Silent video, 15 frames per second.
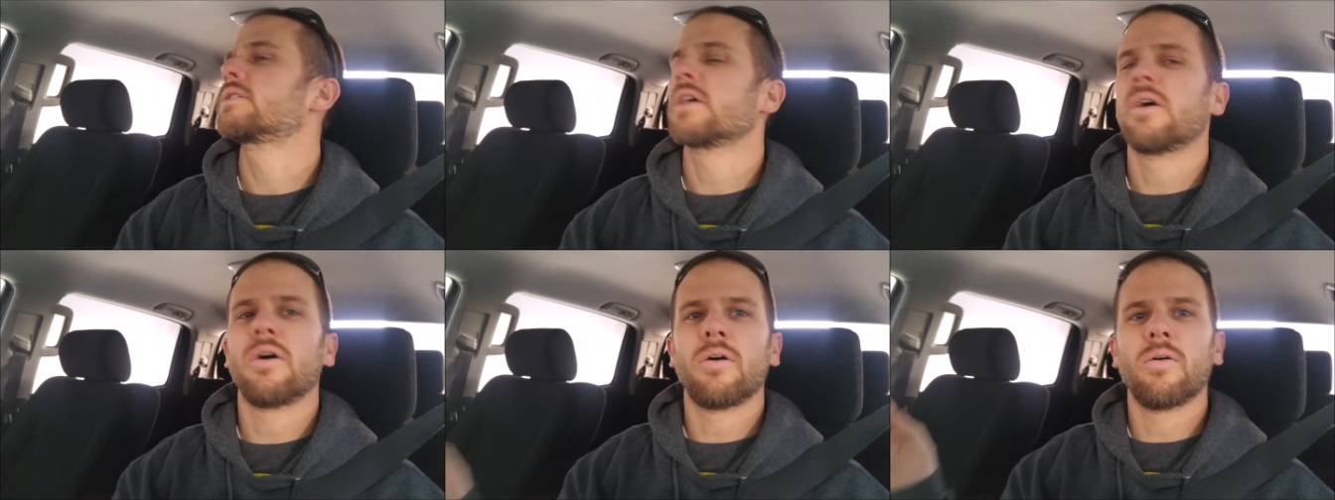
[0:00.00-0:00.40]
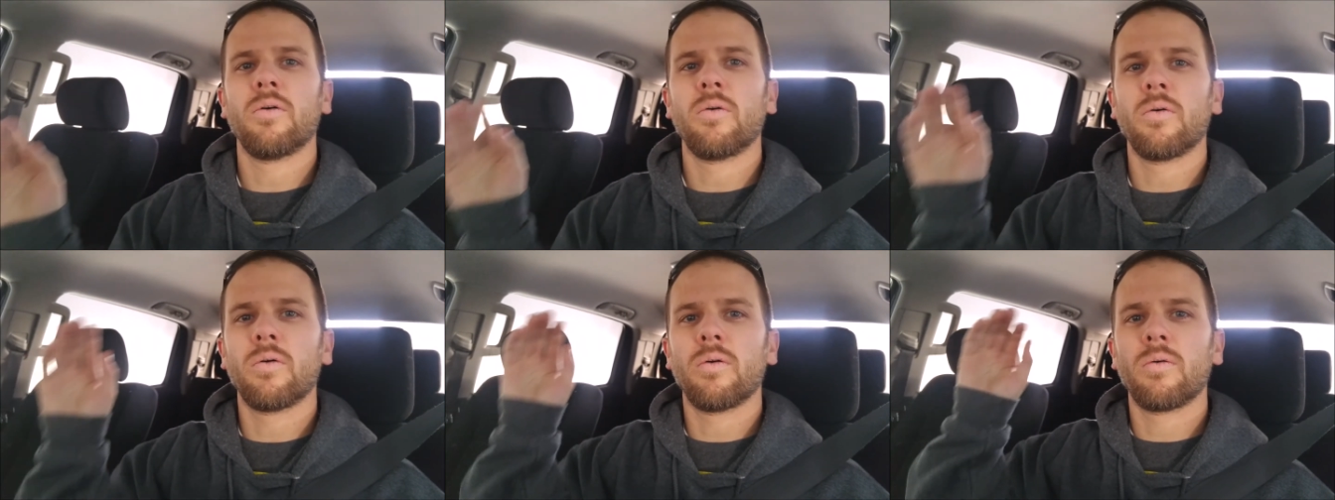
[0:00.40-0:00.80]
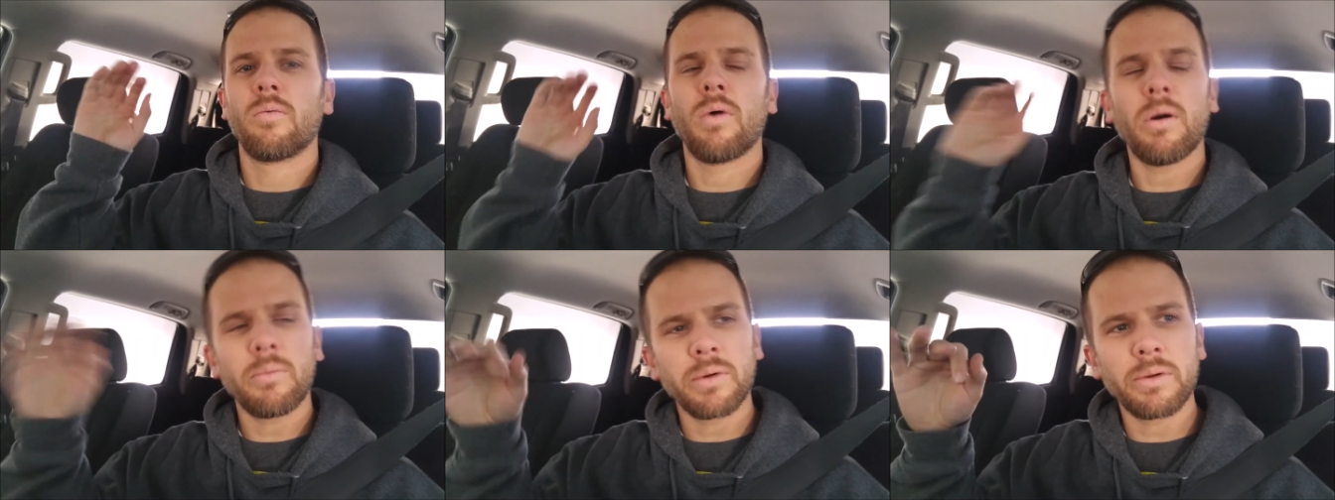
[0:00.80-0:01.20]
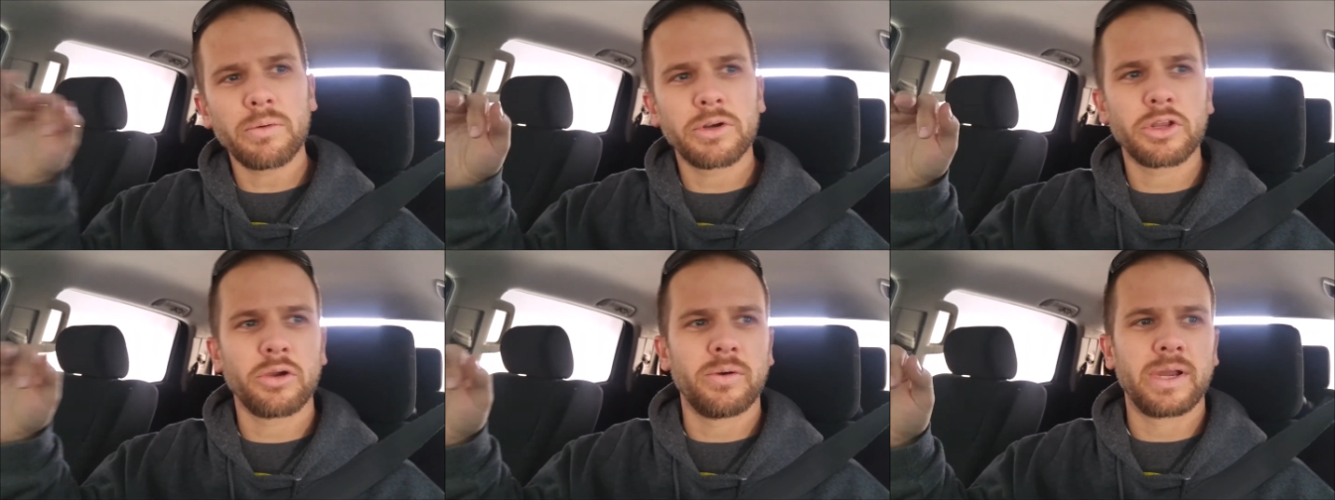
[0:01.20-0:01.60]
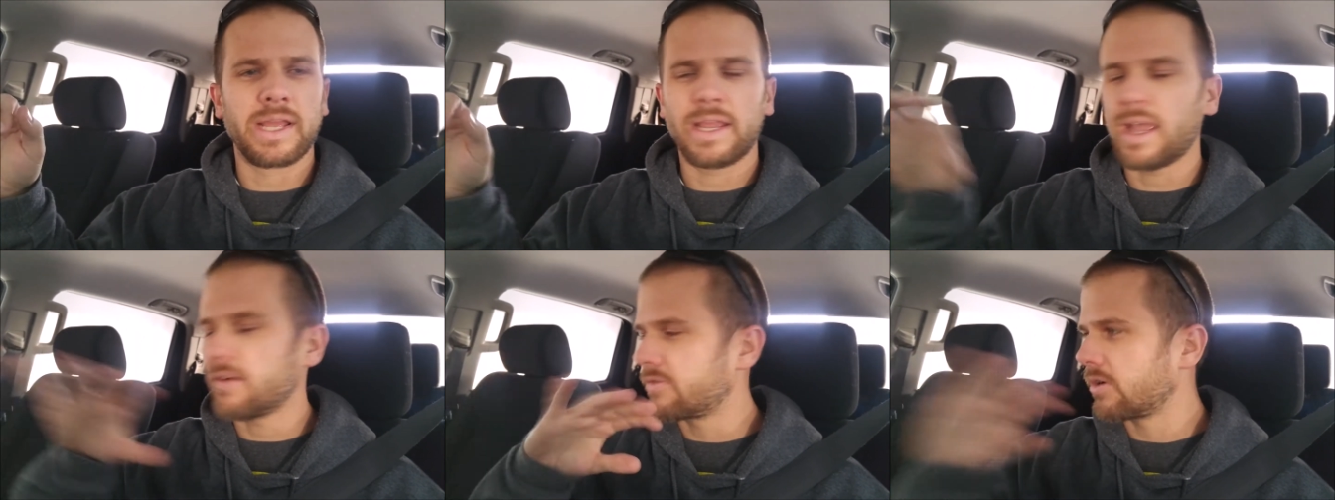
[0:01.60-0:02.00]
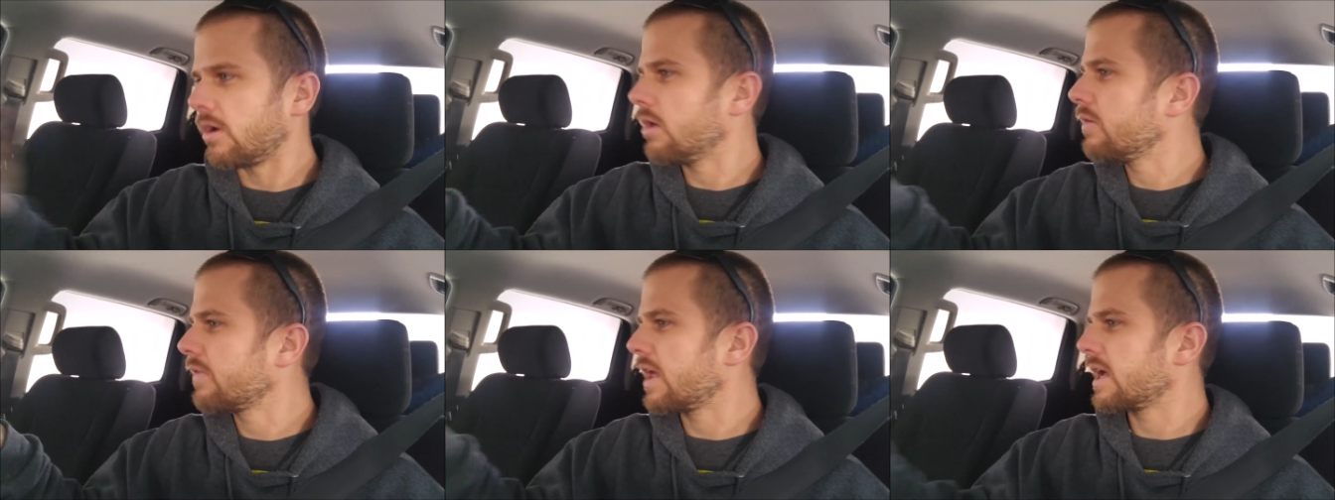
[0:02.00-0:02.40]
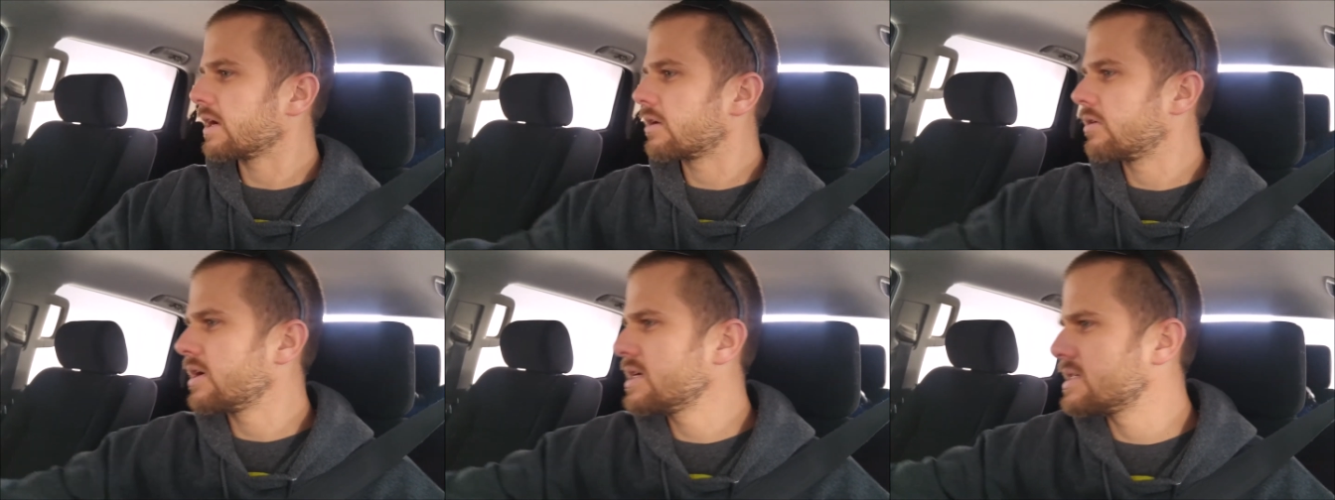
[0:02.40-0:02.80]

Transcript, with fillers: So what we were doing after all that